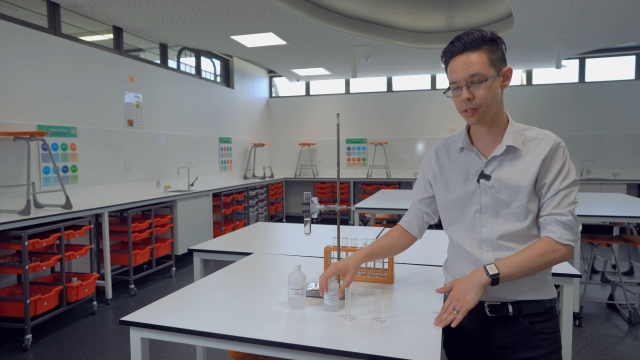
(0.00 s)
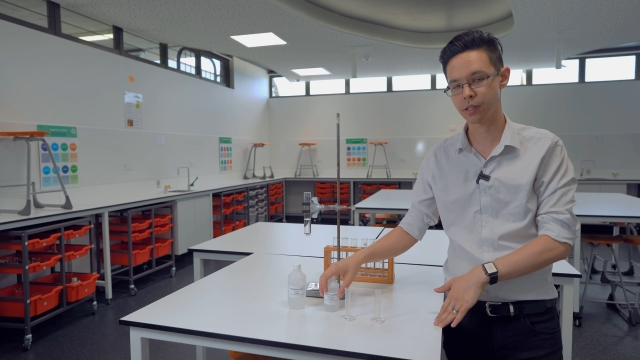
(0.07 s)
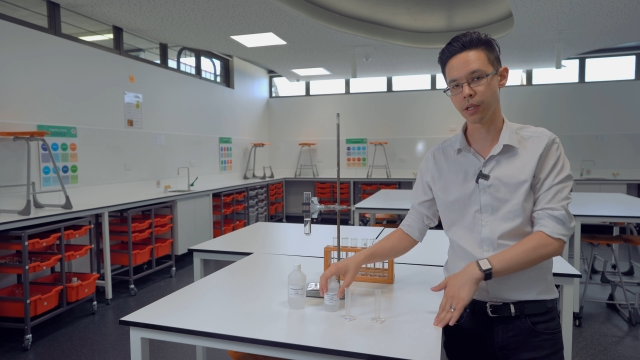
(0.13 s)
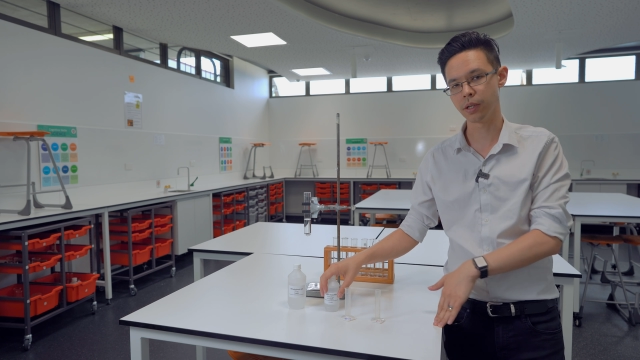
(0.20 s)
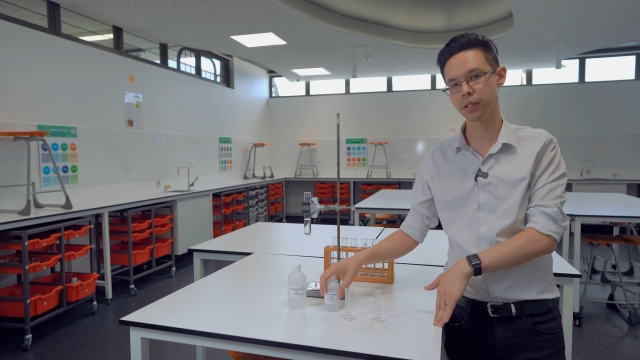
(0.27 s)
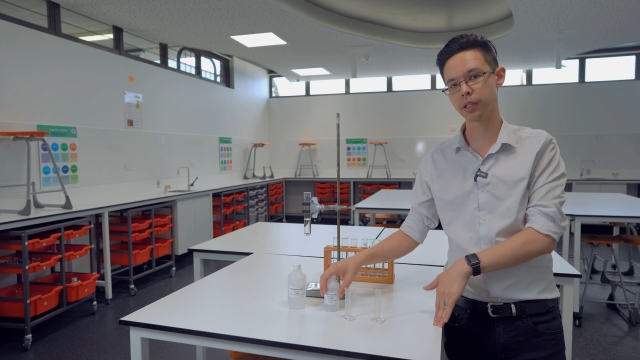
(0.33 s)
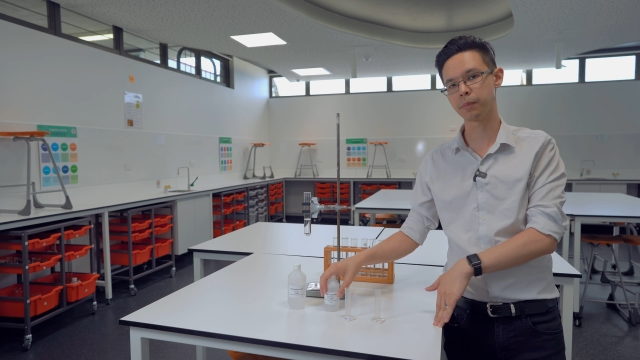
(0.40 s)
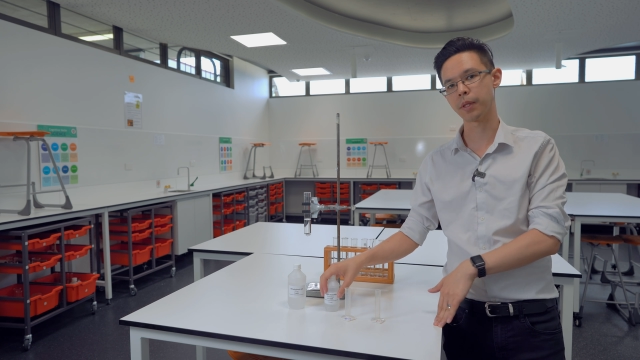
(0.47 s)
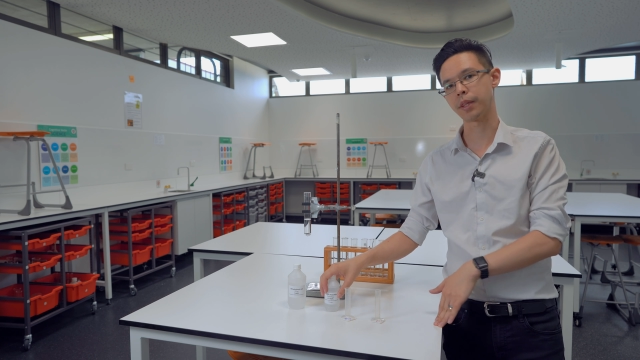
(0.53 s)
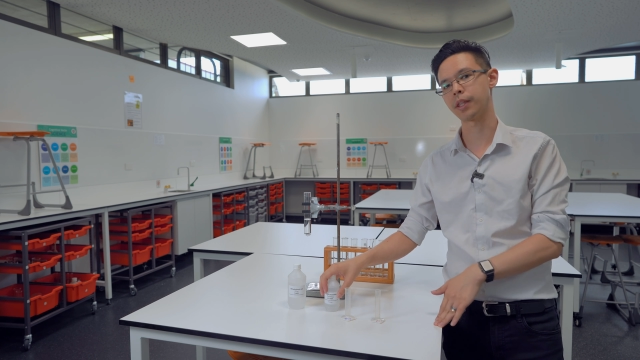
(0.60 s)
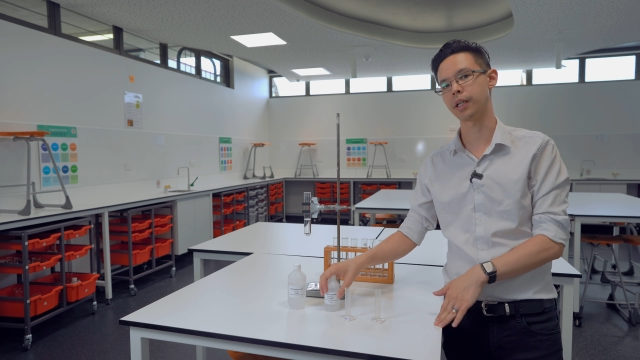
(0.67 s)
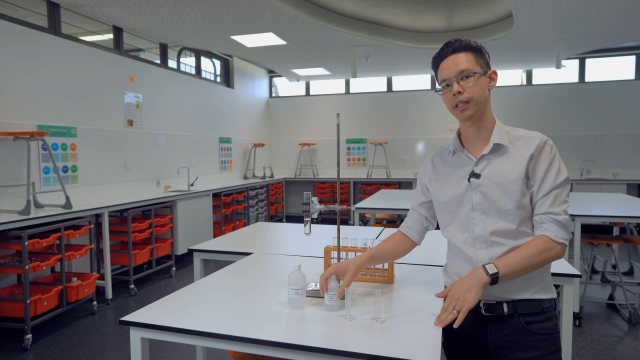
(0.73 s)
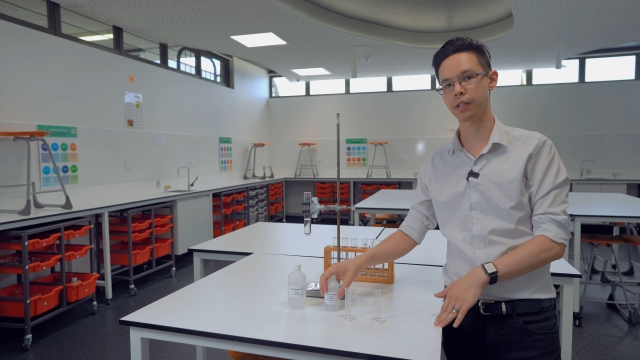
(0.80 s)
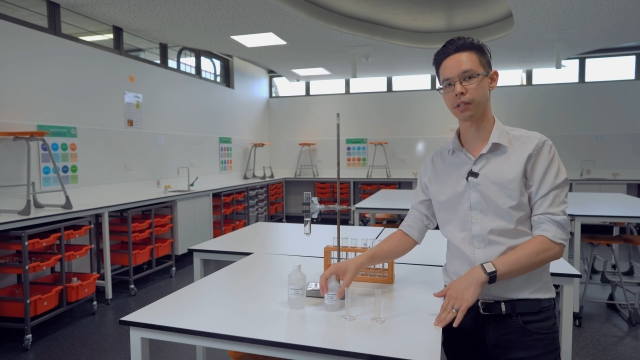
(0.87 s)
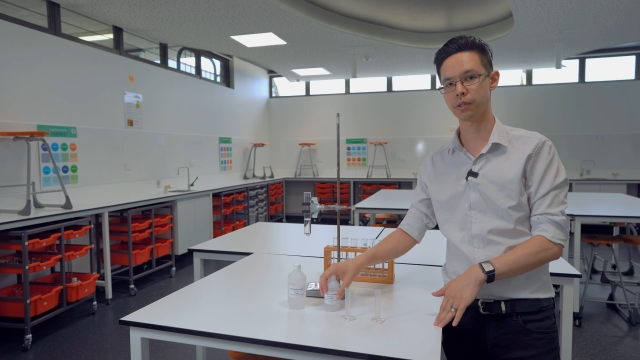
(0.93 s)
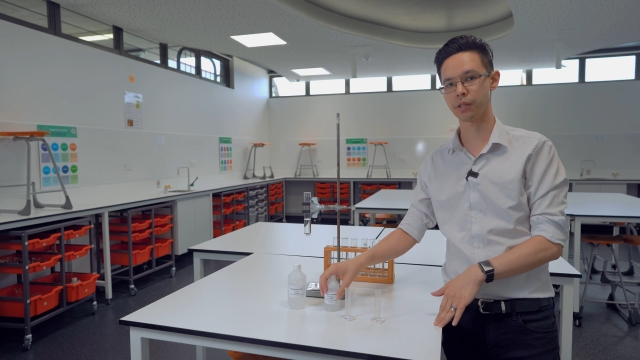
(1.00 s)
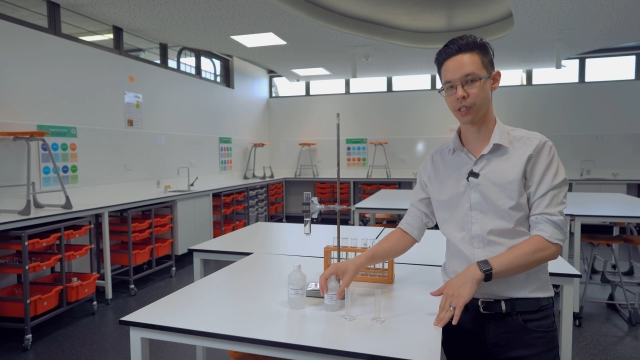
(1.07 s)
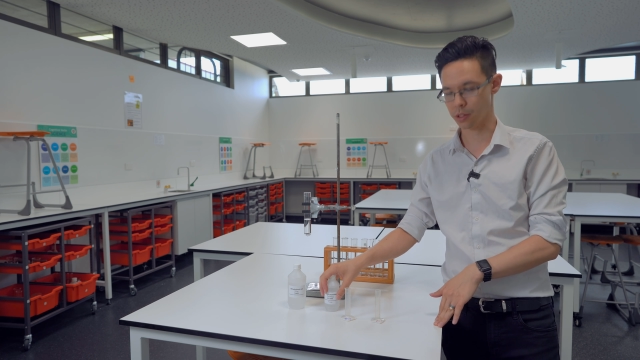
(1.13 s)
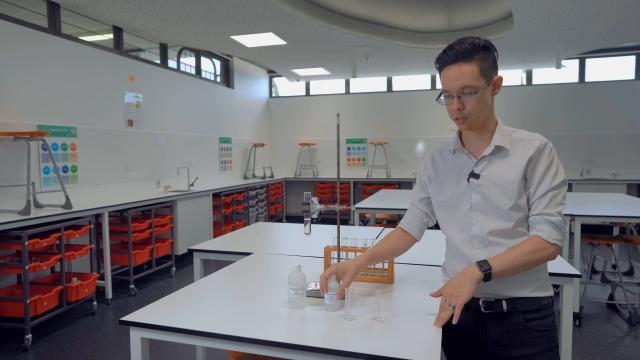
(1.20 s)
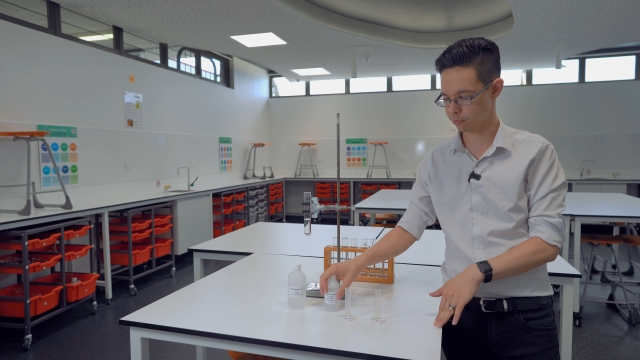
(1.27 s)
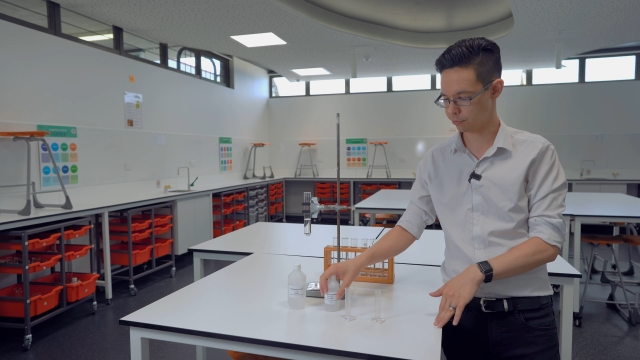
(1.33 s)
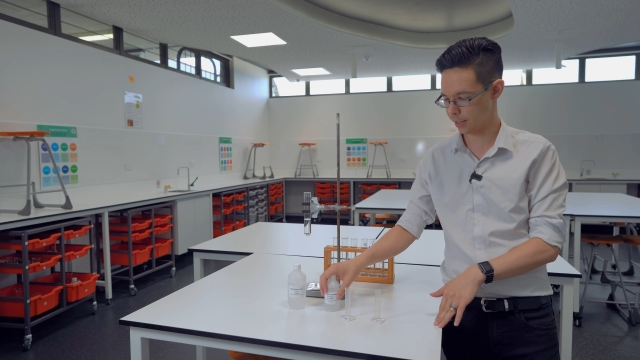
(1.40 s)
sodium
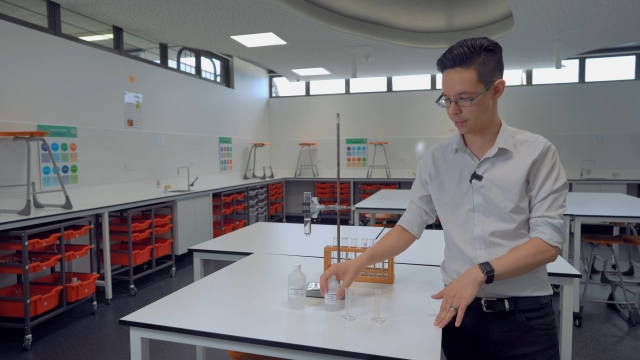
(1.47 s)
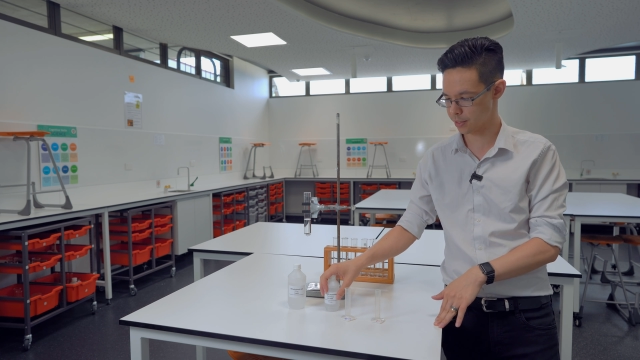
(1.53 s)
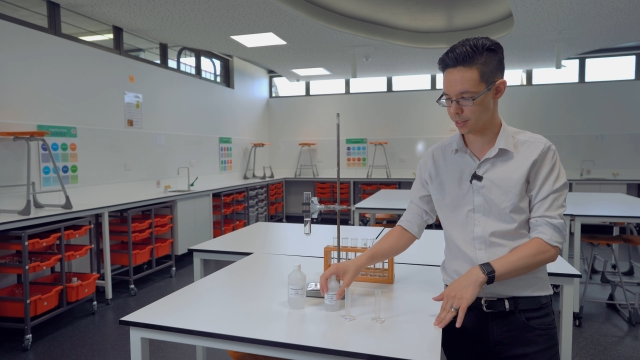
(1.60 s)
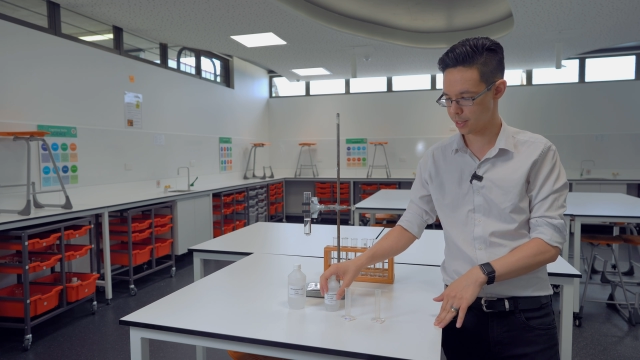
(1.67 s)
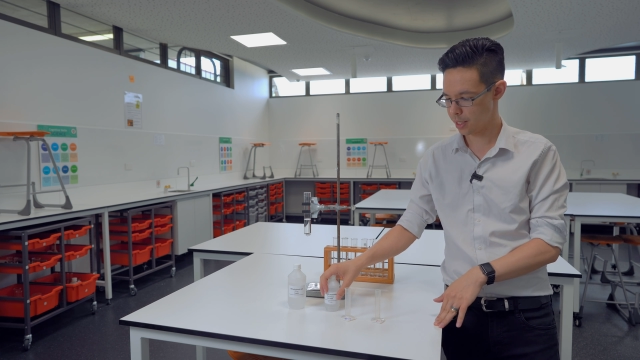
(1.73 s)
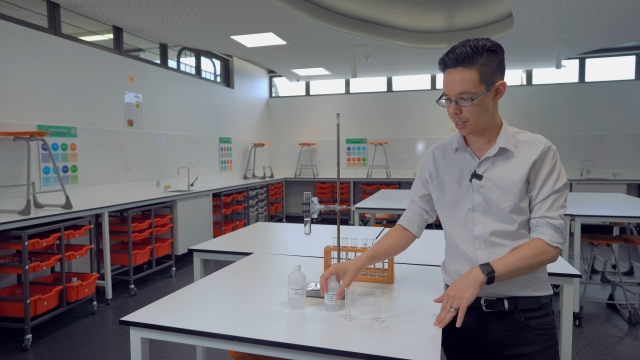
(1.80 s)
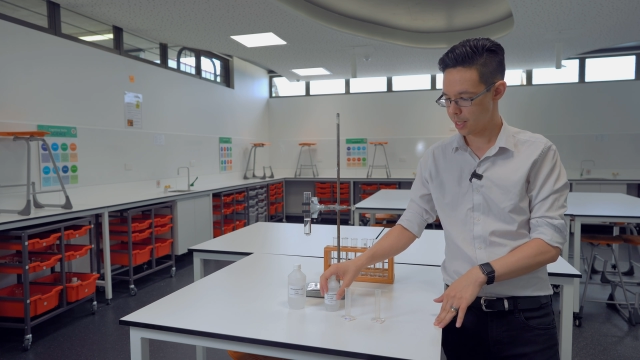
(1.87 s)
thiosulfate.